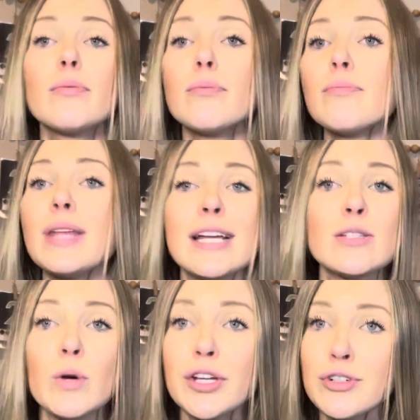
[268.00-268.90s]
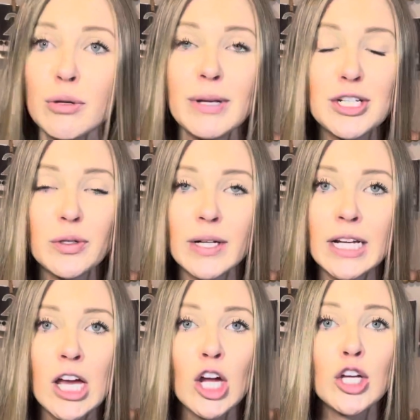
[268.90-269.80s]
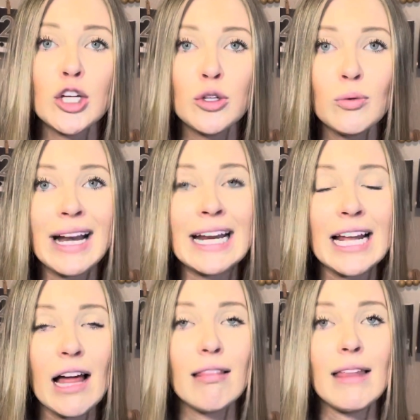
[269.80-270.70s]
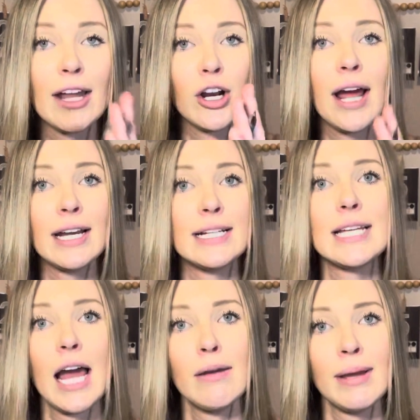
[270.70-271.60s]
that's what you should be doing. You writing a letter at a time